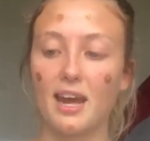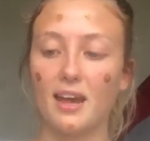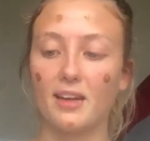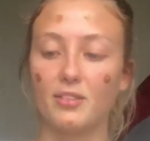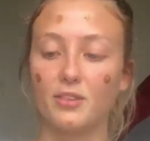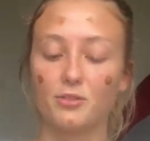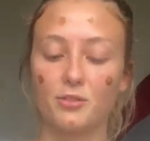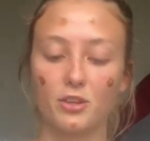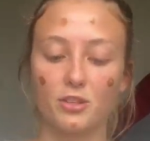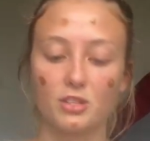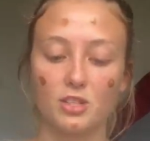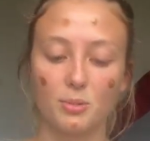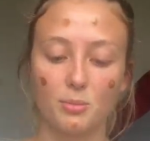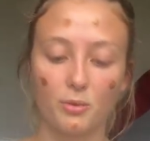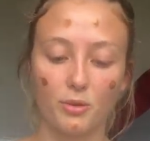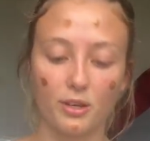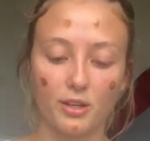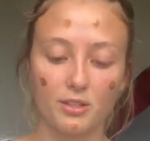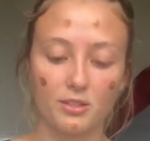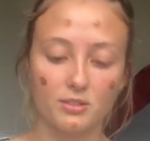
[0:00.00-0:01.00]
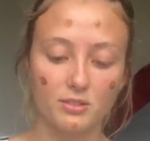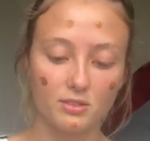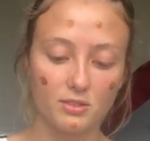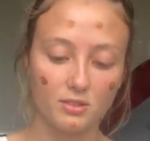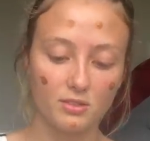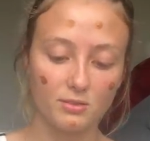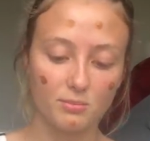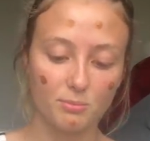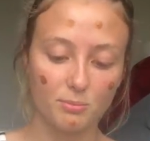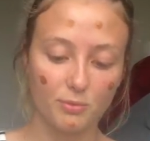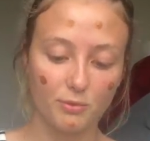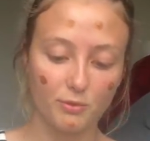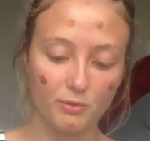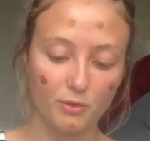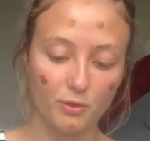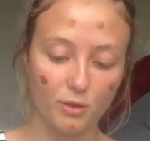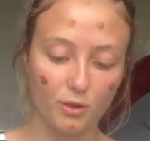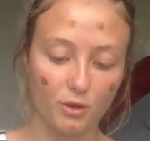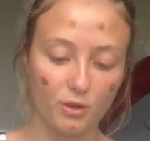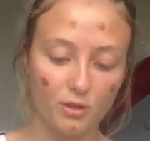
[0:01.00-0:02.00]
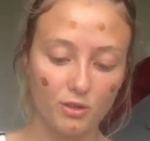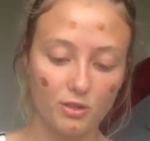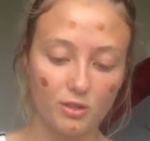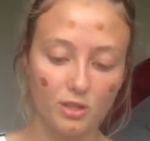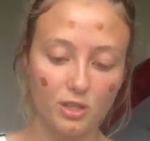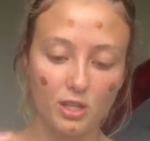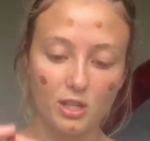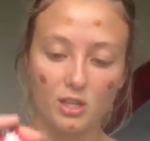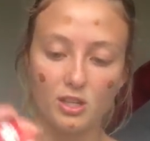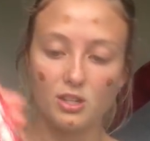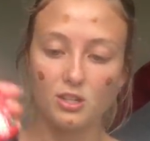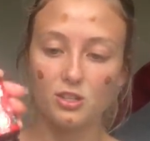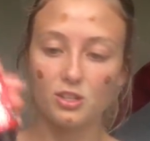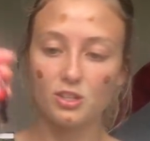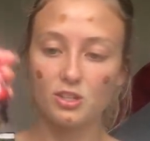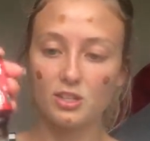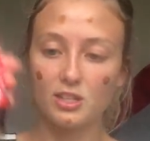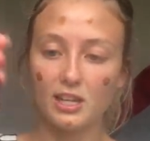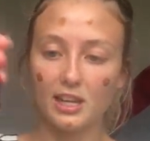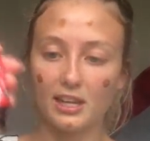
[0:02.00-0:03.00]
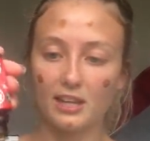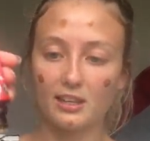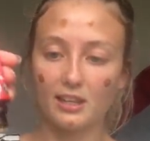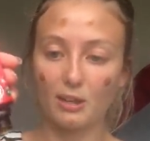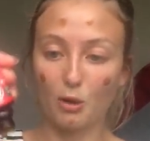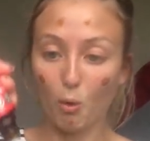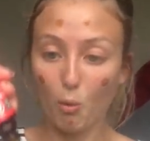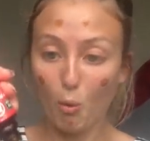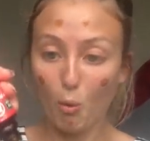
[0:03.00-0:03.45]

add the rosehip oil before. Just take like